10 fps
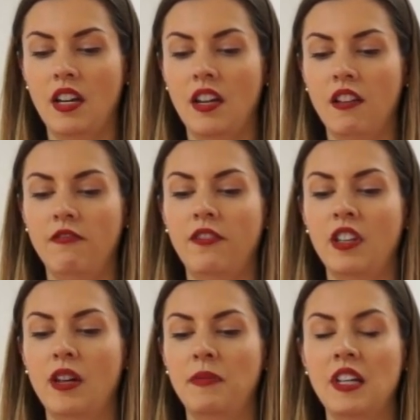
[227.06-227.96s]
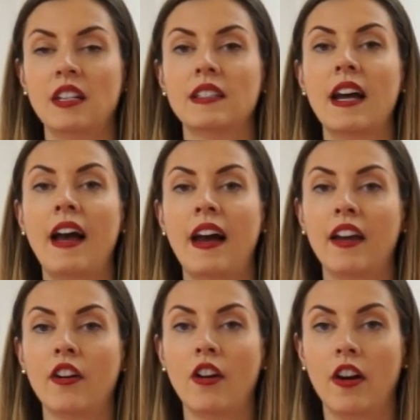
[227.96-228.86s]
and fill up the
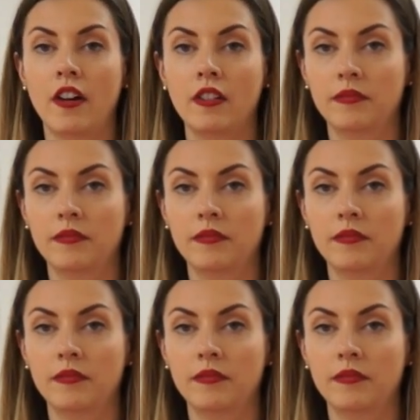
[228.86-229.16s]
entire heart.